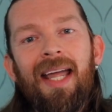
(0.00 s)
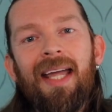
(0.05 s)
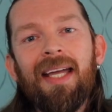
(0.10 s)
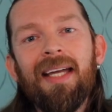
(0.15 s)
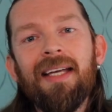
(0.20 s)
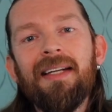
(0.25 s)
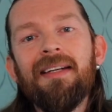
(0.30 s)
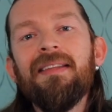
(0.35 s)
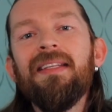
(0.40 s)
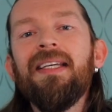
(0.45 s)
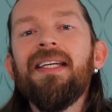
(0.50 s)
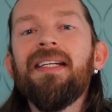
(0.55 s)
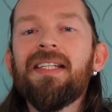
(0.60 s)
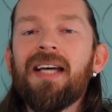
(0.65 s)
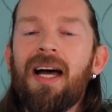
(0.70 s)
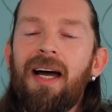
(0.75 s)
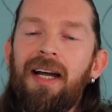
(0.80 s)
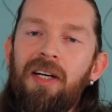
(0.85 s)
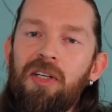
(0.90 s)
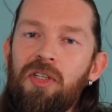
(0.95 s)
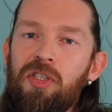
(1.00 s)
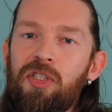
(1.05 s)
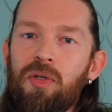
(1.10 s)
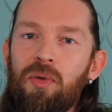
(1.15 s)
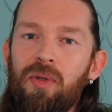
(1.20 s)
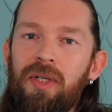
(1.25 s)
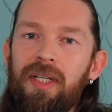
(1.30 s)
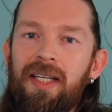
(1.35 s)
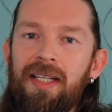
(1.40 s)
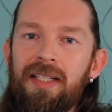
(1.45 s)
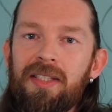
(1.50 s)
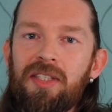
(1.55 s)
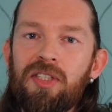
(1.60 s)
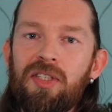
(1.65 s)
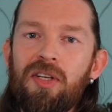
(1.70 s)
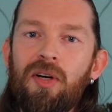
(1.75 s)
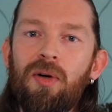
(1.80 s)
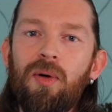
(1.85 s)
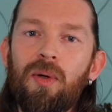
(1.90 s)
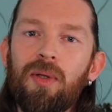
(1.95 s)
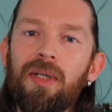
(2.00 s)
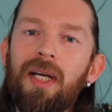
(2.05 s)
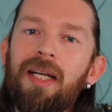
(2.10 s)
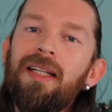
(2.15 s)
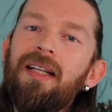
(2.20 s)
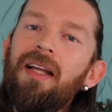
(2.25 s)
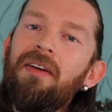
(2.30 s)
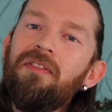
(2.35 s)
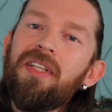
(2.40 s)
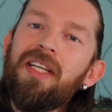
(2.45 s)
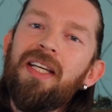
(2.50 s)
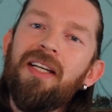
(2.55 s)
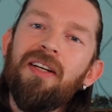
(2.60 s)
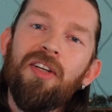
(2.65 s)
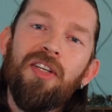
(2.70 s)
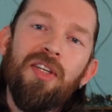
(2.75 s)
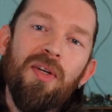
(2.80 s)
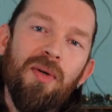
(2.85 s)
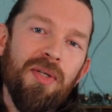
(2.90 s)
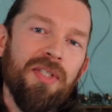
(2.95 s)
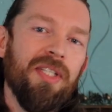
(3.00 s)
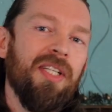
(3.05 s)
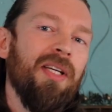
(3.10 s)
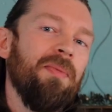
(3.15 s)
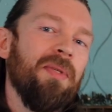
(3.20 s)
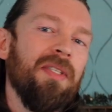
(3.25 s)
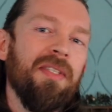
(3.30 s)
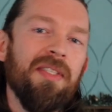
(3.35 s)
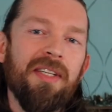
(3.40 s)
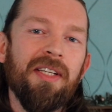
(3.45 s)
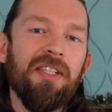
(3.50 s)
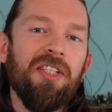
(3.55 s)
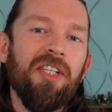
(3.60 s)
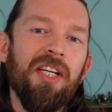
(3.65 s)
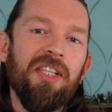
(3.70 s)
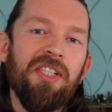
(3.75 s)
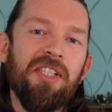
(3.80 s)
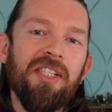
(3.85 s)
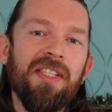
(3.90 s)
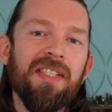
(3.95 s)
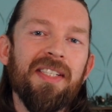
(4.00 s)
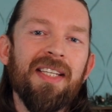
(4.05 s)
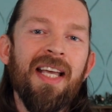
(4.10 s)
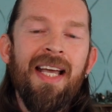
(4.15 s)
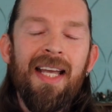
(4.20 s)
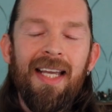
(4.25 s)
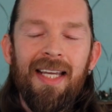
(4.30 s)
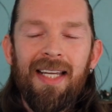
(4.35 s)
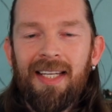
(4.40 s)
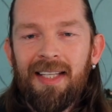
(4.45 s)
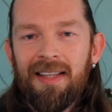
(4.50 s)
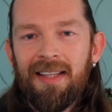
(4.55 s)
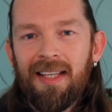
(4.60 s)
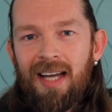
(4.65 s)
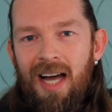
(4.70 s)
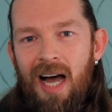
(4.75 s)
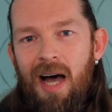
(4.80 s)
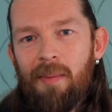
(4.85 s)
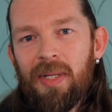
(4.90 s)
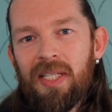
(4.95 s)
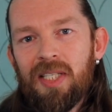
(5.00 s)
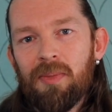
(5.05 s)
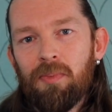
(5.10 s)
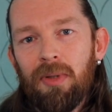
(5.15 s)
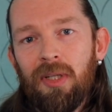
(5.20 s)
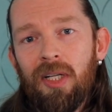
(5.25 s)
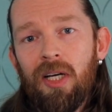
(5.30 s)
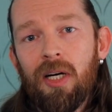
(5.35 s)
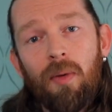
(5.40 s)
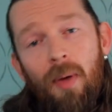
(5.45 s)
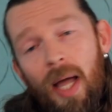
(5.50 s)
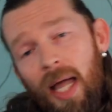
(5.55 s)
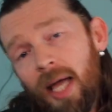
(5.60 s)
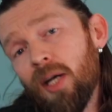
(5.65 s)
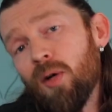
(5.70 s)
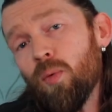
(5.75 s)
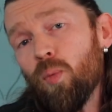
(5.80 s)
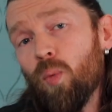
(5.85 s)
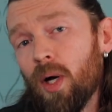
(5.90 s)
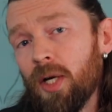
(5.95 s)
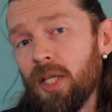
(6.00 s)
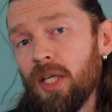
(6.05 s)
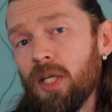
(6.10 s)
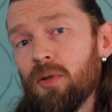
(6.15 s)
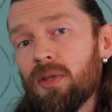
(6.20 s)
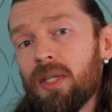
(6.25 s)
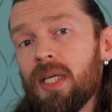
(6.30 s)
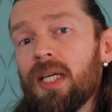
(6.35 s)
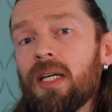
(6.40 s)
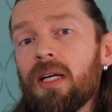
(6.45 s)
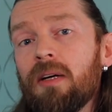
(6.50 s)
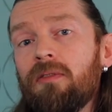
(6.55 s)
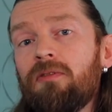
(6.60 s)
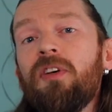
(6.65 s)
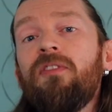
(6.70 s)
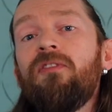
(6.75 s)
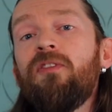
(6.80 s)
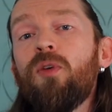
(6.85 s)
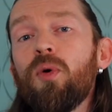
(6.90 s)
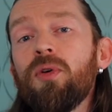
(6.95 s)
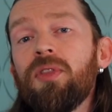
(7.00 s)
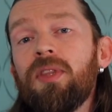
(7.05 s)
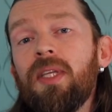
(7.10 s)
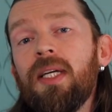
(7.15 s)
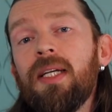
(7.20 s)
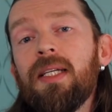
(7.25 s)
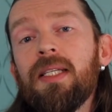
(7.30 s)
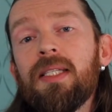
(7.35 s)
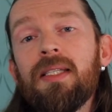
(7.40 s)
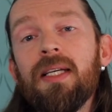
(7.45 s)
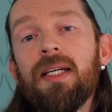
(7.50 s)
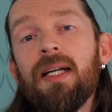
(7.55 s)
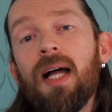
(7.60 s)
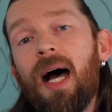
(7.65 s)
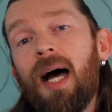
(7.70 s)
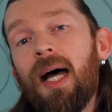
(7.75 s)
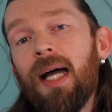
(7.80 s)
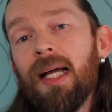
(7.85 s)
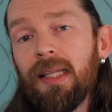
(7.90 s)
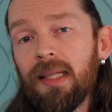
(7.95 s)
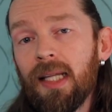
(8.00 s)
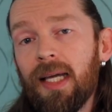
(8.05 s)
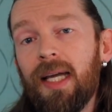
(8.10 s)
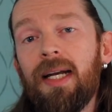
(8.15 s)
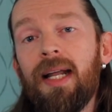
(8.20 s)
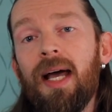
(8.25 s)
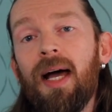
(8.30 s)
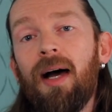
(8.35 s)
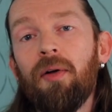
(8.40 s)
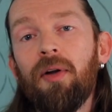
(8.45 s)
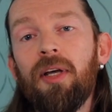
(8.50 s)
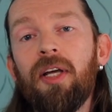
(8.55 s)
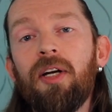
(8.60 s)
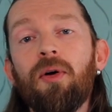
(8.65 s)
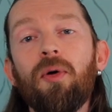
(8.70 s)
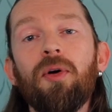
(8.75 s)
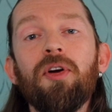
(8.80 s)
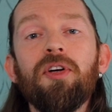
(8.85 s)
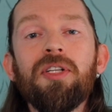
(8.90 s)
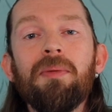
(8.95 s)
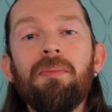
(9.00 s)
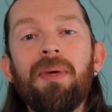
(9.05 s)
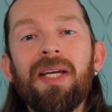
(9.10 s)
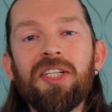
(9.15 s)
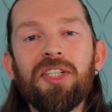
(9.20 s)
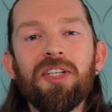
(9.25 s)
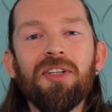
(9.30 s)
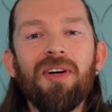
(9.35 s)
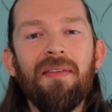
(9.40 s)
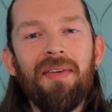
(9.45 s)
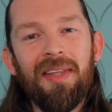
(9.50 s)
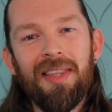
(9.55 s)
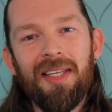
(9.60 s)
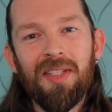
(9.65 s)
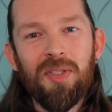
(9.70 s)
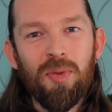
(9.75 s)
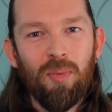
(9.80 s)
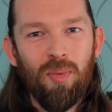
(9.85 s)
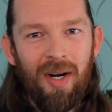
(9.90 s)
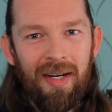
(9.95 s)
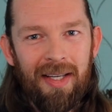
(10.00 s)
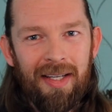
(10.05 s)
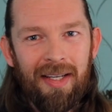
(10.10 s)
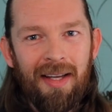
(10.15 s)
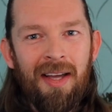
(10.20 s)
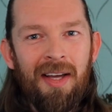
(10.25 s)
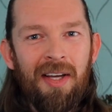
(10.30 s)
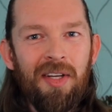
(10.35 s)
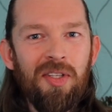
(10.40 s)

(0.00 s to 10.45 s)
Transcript: and the entire story gets told. I'd love to hear your tips and suggestions in the comments below. And what do you think of the four things that I laid out in order to make sure everything's running